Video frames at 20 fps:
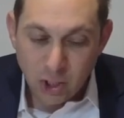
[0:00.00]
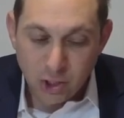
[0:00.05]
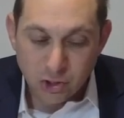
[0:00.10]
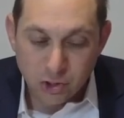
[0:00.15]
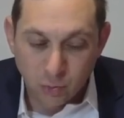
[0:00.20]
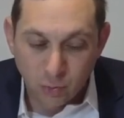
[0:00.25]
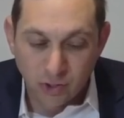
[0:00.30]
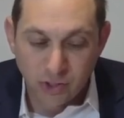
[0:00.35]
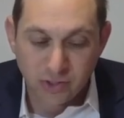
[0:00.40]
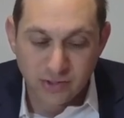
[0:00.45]

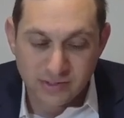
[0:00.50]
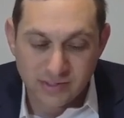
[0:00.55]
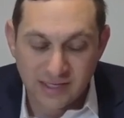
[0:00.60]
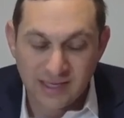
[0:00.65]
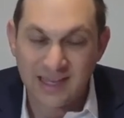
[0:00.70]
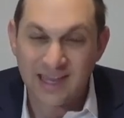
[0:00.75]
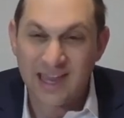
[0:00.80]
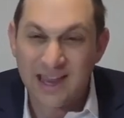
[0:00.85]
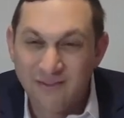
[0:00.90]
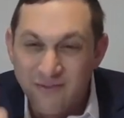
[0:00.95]
So what do you
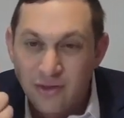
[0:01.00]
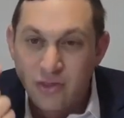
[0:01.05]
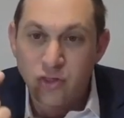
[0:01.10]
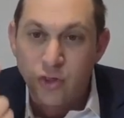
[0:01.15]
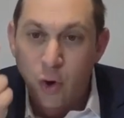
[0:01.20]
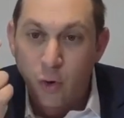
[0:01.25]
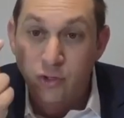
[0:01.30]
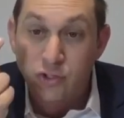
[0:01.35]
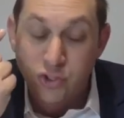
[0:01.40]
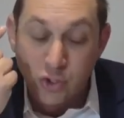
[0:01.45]
see? Even
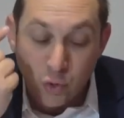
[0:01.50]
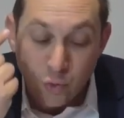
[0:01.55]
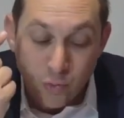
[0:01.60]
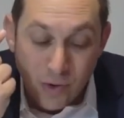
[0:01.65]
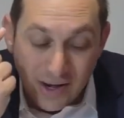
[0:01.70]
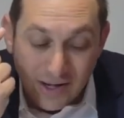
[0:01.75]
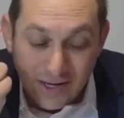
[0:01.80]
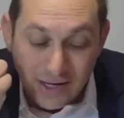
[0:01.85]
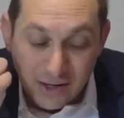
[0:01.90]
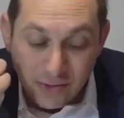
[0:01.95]
though it's
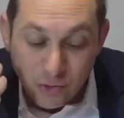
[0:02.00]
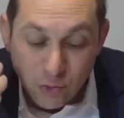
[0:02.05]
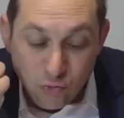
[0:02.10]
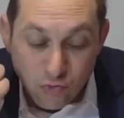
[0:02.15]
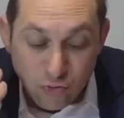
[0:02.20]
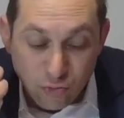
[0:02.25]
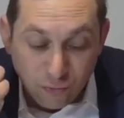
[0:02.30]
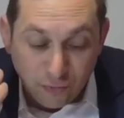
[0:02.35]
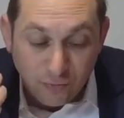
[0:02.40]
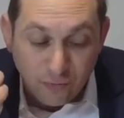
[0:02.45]
already in the
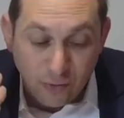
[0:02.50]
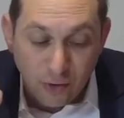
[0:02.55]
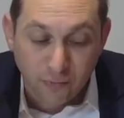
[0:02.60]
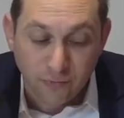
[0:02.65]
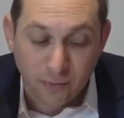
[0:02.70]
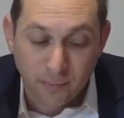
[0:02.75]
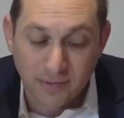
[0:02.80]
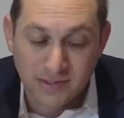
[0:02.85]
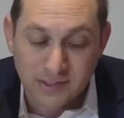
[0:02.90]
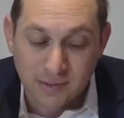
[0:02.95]
roof of, of
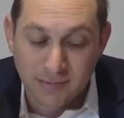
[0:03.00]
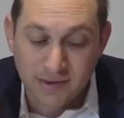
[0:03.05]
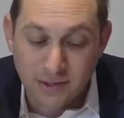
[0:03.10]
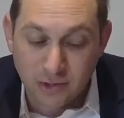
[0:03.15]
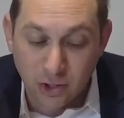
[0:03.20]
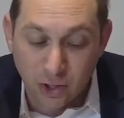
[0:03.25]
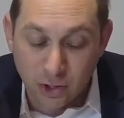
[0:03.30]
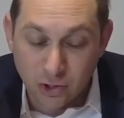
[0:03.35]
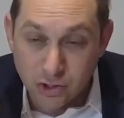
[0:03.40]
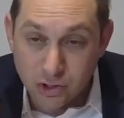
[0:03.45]
the Beis
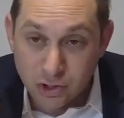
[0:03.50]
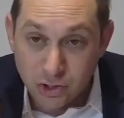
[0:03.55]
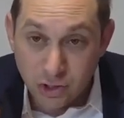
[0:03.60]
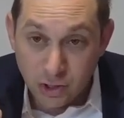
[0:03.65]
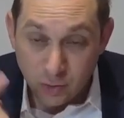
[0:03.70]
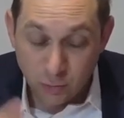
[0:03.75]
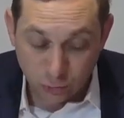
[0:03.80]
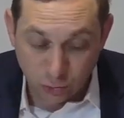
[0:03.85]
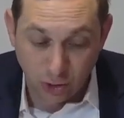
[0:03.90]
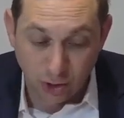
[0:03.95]
HaMikdash,
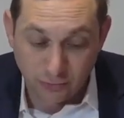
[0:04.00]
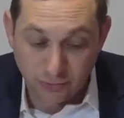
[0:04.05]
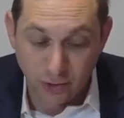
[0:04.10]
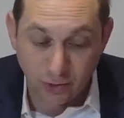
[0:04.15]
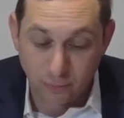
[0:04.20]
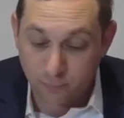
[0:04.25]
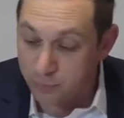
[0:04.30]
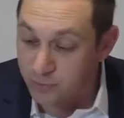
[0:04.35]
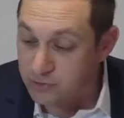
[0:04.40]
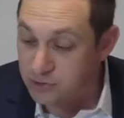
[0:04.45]
talking
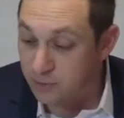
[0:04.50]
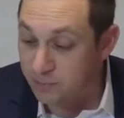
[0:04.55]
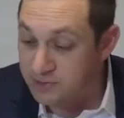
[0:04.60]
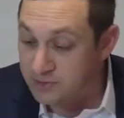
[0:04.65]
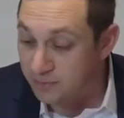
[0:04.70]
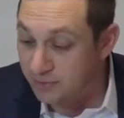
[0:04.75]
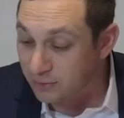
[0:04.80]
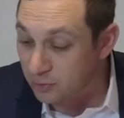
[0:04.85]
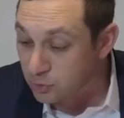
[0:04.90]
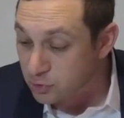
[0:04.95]
there at Pesach
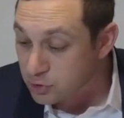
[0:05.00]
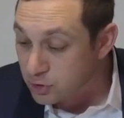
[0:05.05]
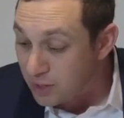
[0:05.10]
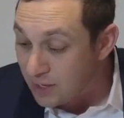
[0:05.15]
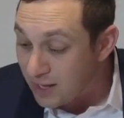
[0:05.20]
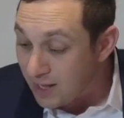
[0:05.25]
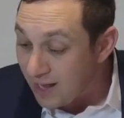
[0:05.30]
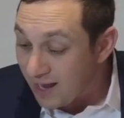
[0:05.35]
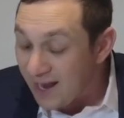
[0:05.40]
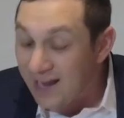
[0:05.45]
of
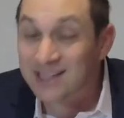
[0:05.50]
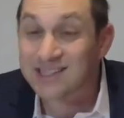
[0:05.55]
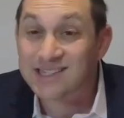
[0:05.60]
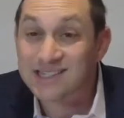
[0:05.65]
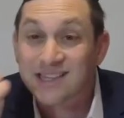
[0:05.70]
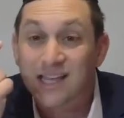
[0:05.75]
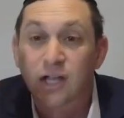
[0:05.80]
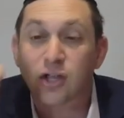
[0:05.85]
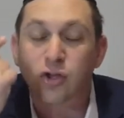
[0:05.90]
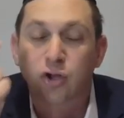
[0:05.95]
it's
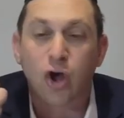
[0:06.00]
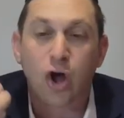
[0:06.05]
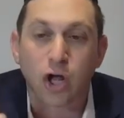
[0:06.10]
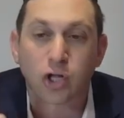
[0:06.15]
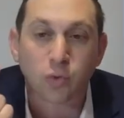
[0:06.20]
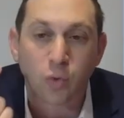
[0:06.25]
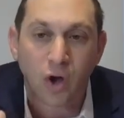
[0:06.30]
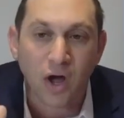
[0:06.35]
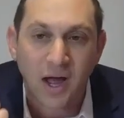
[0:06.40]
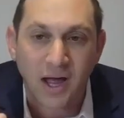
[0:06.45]
still
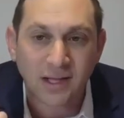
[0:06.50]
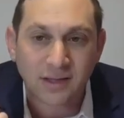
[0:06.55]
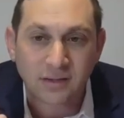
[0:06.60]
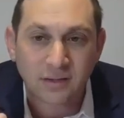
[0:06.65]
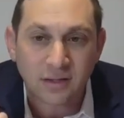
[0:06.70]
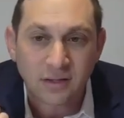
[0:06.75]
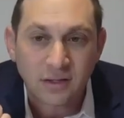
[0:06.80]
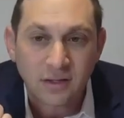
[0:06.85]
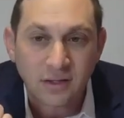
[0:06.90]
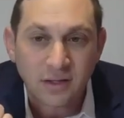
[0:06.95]
called what?
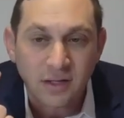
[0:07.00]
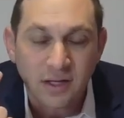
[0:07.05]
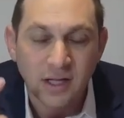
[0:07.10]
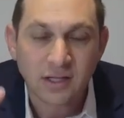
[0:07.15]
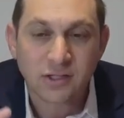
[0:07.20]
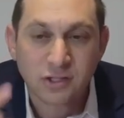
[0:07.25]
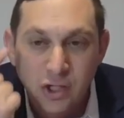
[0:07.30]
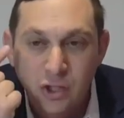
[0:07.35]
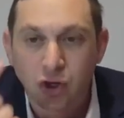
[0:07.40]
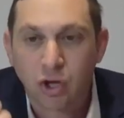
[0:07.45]

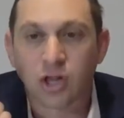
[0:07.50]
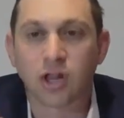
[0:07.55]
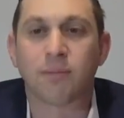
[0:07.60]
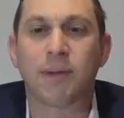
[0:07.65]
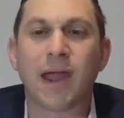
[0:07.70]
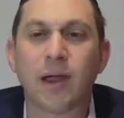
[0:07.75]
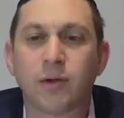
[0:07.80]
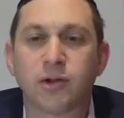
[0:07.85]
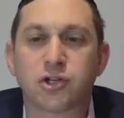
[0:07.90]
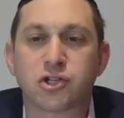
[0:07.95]
It's still called a
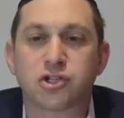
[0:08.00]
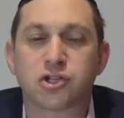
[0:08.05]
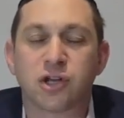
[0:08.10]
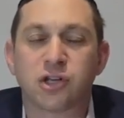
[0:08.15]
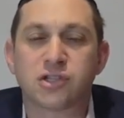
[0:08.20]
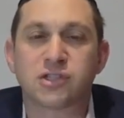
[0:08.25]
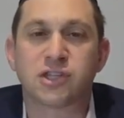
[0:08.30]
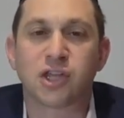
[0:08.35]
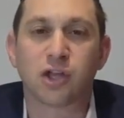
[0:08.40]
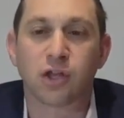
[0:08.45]
mirish.
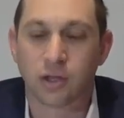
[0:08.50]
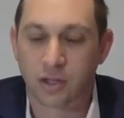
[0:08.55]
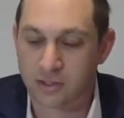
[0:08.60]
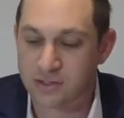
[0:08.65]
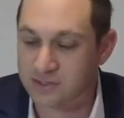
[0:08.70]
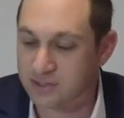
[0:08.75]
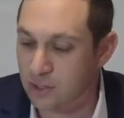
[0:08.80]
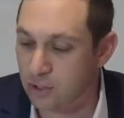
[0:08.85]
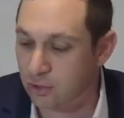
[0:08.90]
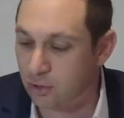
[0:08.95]
It's still,
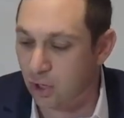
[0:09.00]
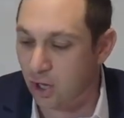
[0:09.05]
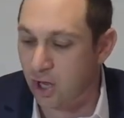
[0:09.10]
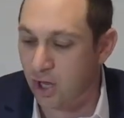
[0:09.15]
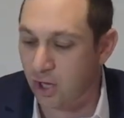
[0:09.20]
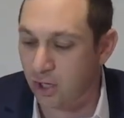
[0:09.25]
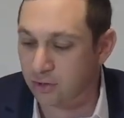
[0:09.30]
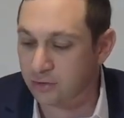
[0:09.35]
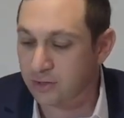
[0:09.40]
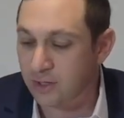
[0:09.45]
it's still
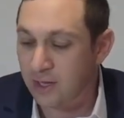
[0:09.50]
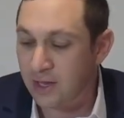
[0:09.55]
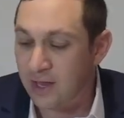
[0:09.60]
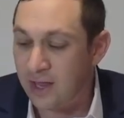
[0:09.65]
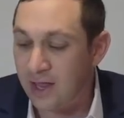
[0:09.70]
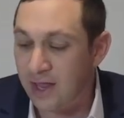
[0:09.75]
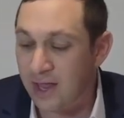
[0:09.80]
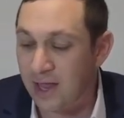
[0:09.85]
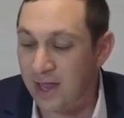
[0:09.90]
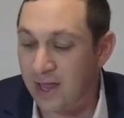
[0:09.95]
called
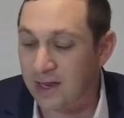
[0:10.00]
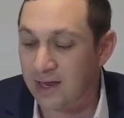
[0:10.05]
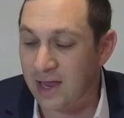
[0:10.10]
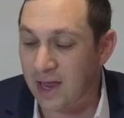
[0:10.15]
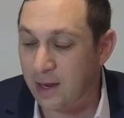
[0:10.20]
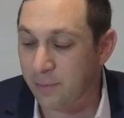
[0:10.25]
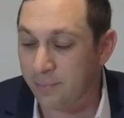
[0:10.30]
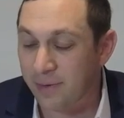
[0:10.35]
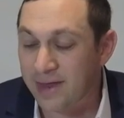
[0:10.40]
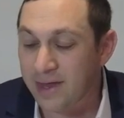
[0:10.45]
a,
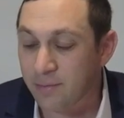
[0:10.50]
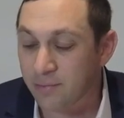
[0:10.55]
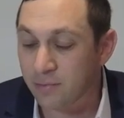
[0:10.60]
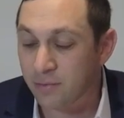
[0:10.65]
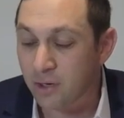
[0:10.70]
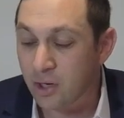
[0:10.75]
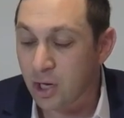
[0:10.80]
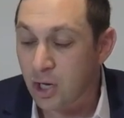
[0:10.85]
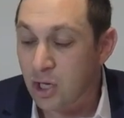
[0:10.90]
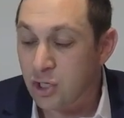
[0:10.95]
a beam.
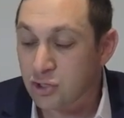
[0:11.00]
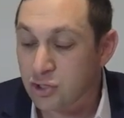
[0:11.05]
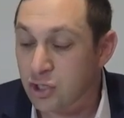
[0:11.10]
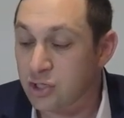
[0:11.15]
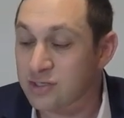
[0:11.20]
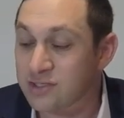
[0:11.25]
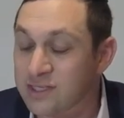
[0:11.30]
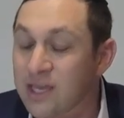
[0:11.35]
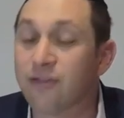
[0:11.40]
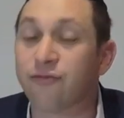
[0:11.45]
So
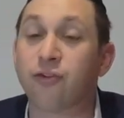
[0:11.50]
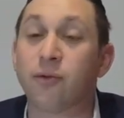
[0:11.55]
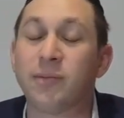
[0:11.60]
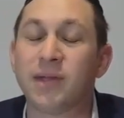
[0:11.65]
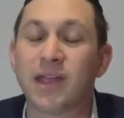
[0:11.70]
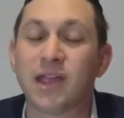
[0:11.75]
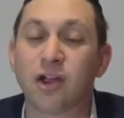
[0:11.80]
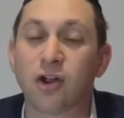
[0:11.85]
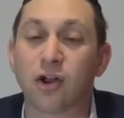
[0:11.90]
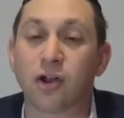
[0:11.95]
you see from
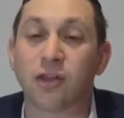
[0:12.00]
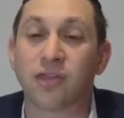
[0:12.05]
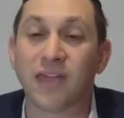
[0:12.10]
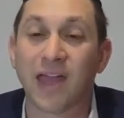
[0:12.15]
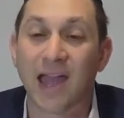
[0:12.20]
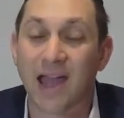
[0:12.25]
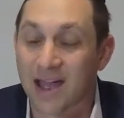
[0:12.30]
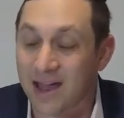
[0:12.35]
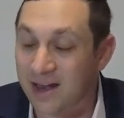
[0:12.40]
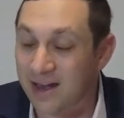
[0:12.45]
here
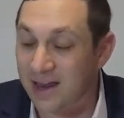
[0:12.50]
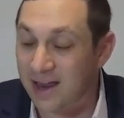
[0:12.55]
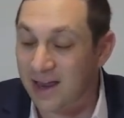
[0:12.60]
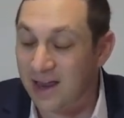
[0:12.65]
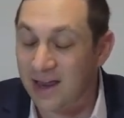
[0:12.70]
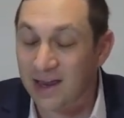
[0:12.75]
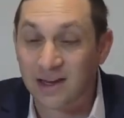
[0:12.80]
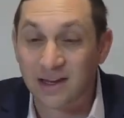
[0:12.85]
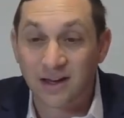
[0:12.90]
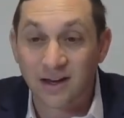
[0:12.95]
that
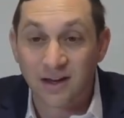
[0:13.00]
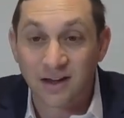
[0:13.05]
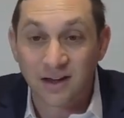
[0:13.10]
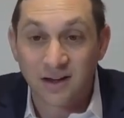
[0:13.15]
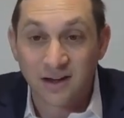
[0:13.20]
a